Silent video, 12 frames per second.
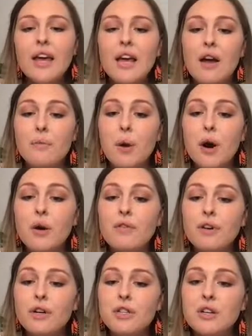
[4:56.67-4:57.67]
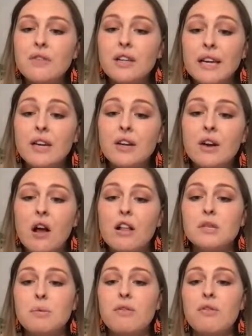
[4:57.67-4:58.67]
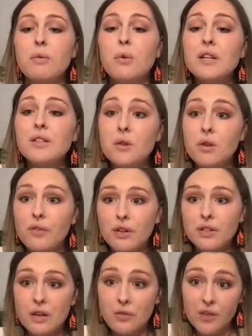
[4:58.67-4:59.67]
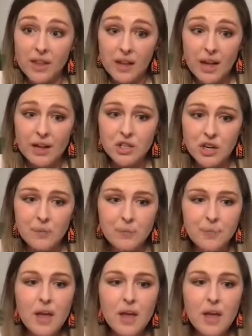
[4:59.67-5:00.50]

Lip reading: and I've borrowed a version of the land acknowledgement from Queen's University for the occasion.